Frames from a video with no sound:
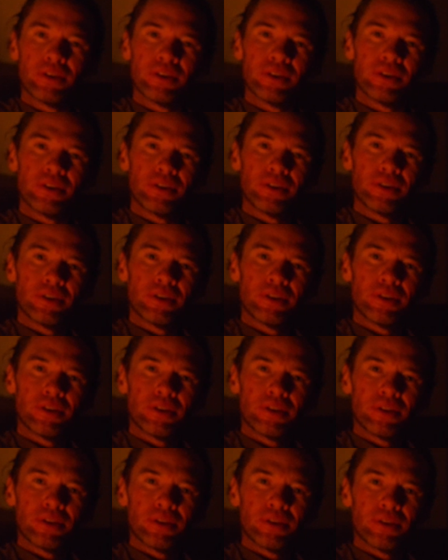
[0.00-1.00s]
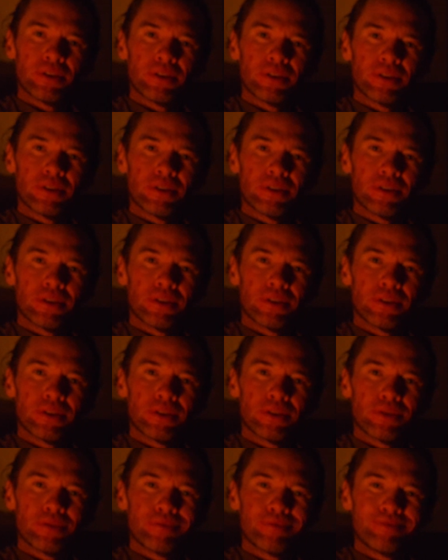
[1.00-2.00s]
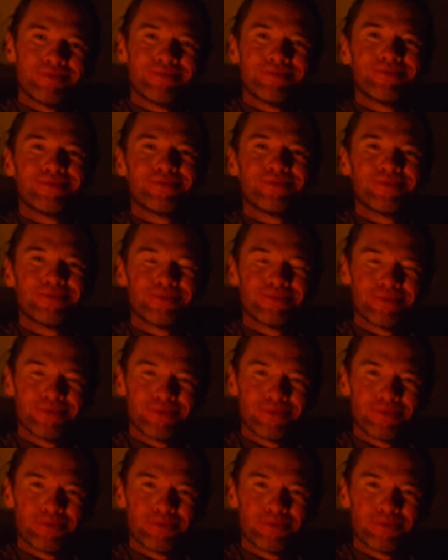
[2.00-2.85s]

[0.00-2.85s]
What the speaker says: No one is speaking in this clip.